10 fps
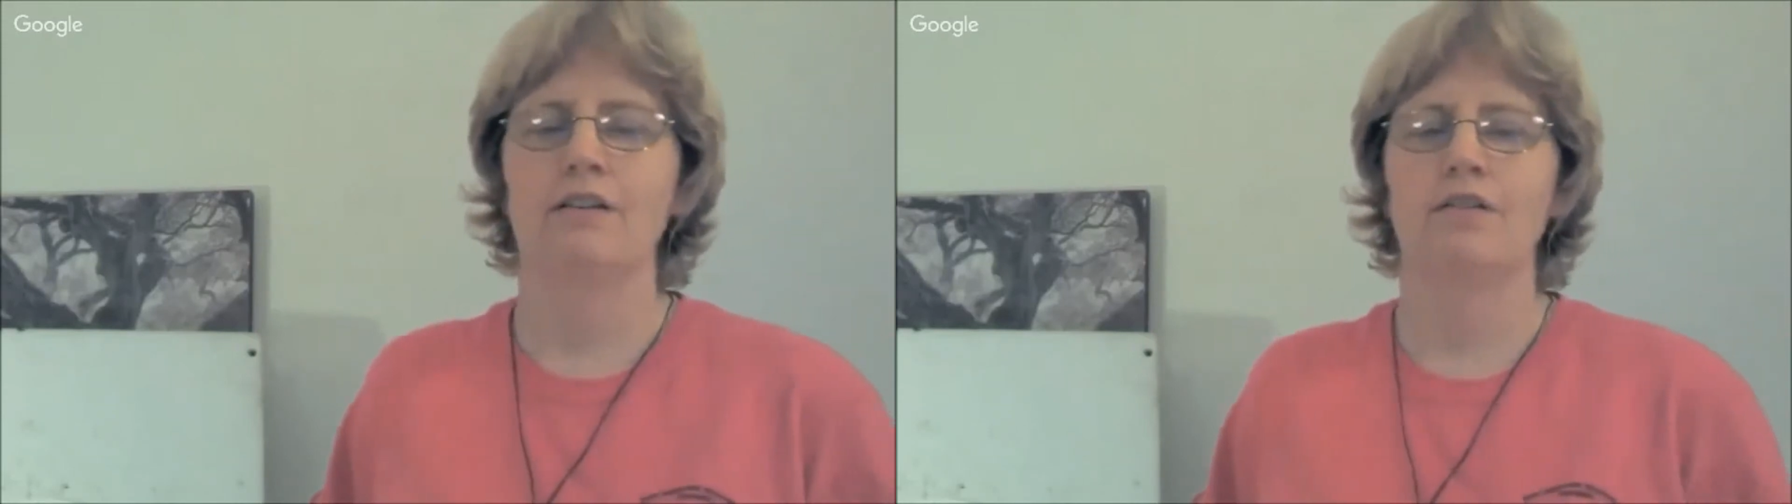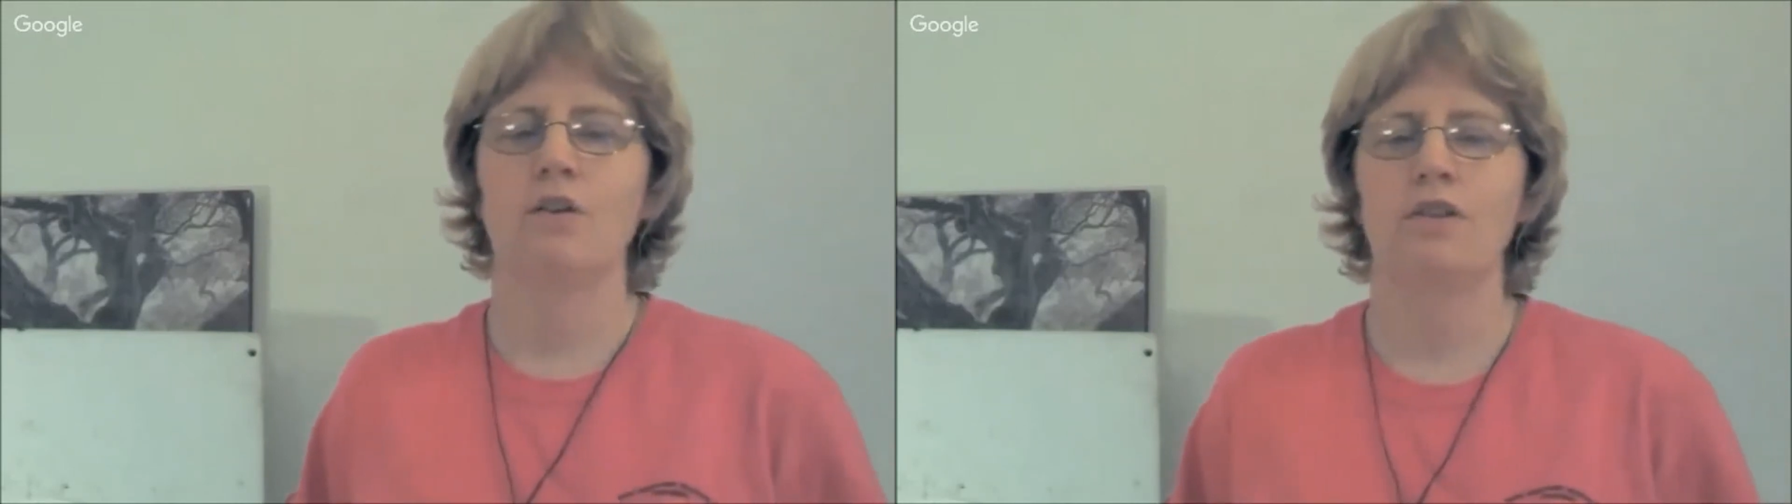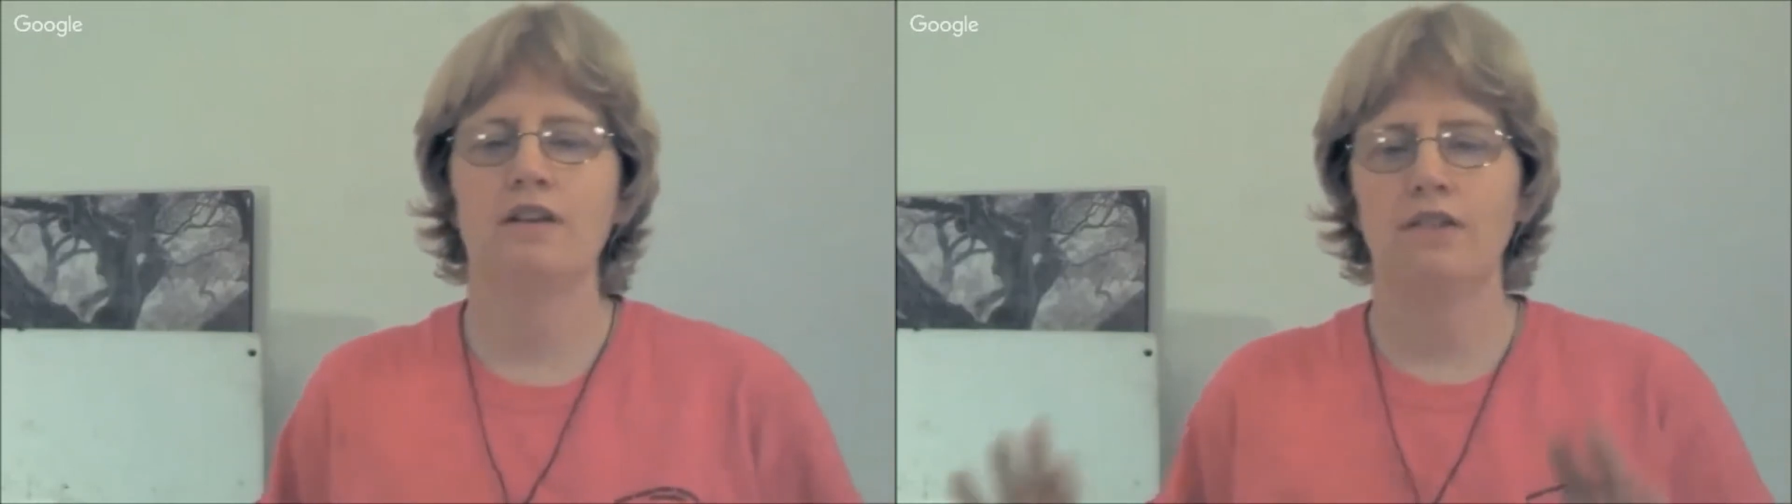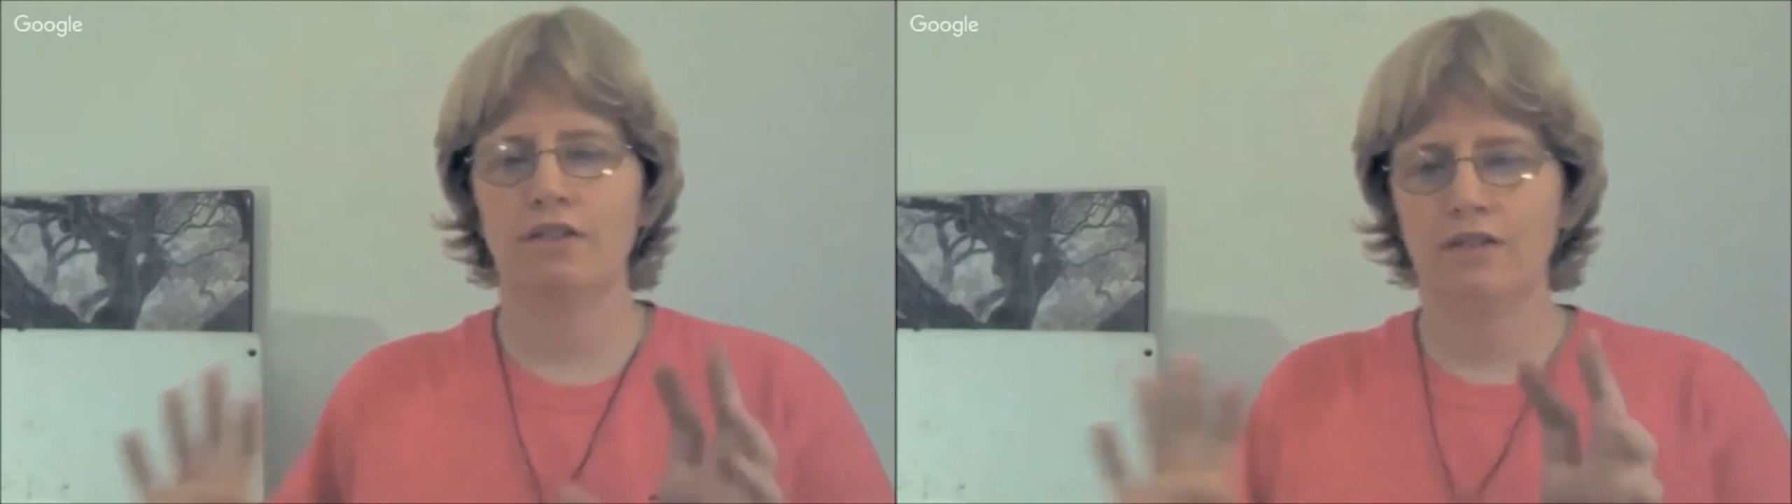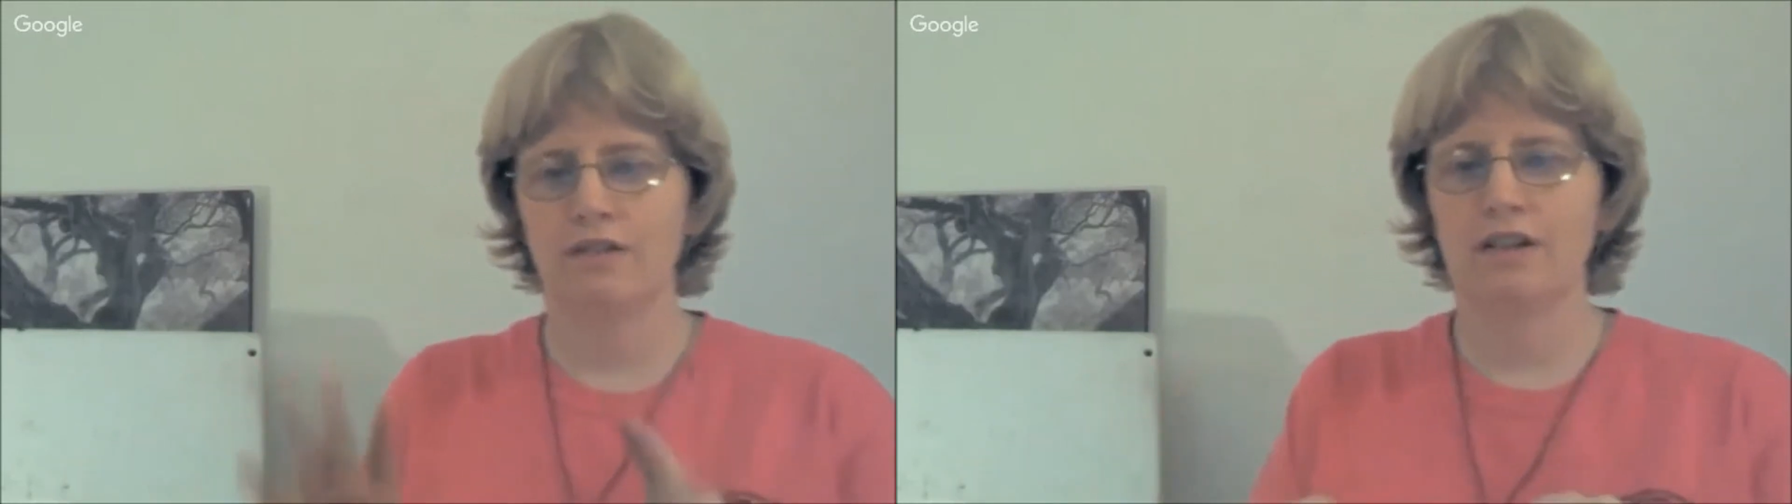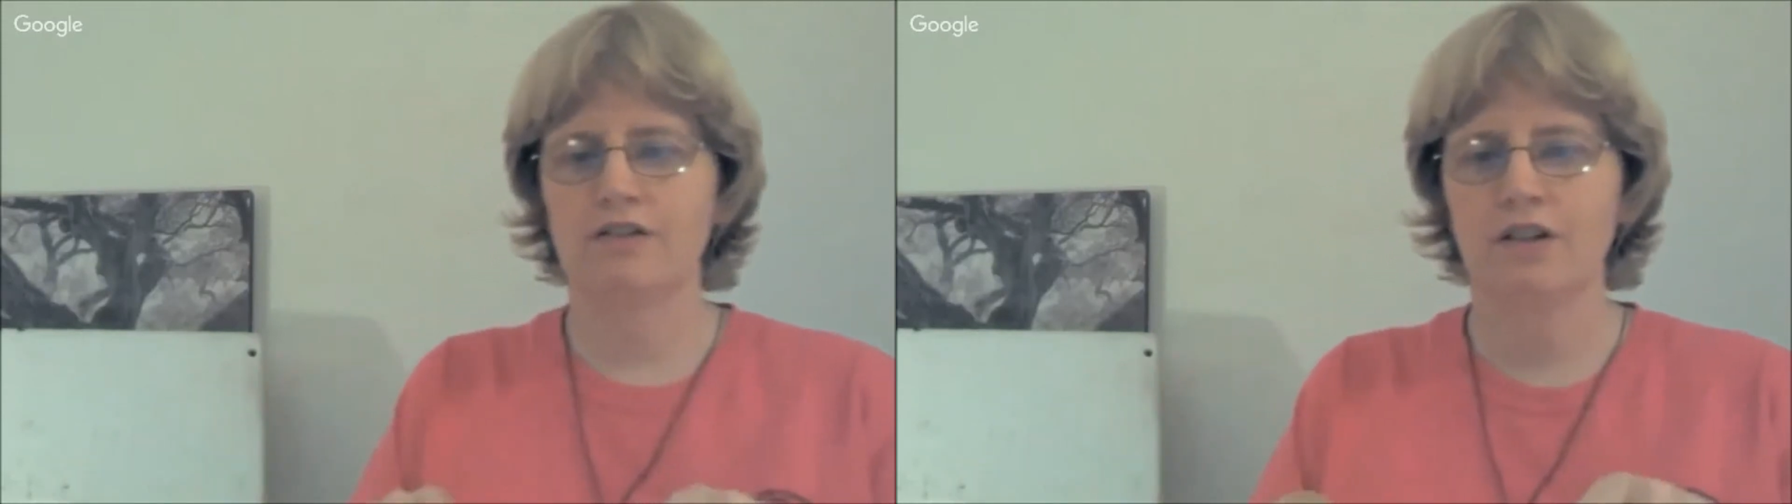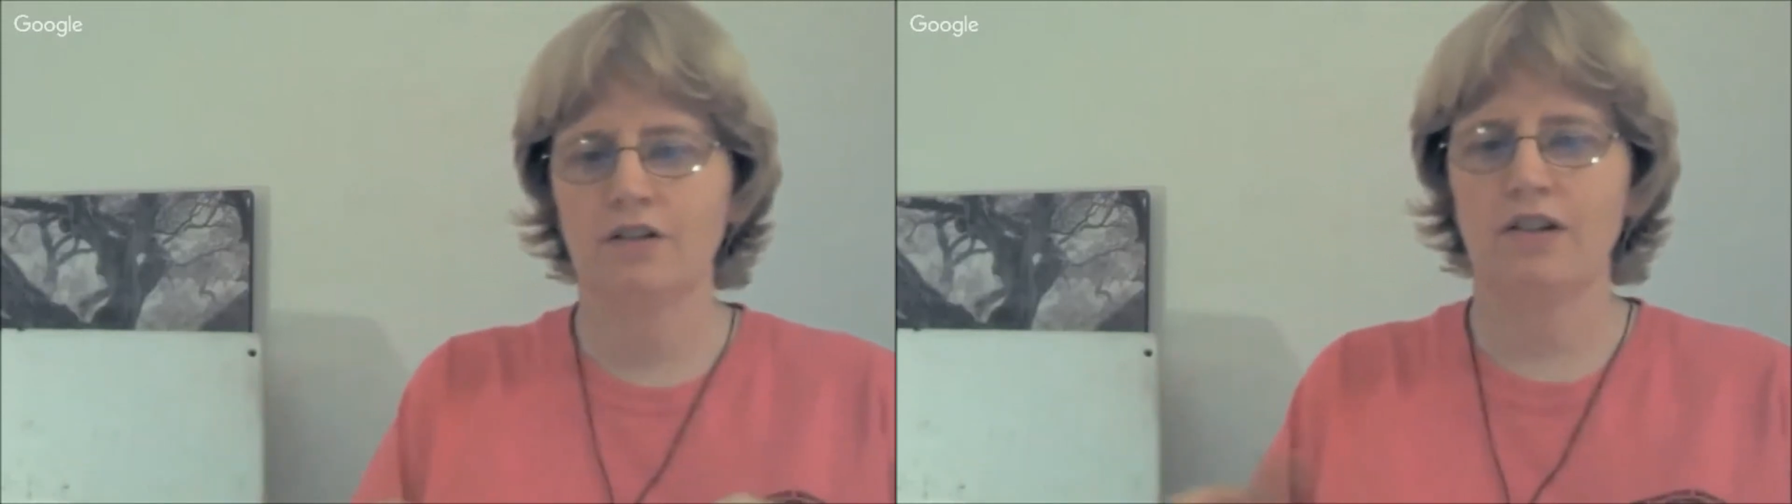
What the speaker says: So this skill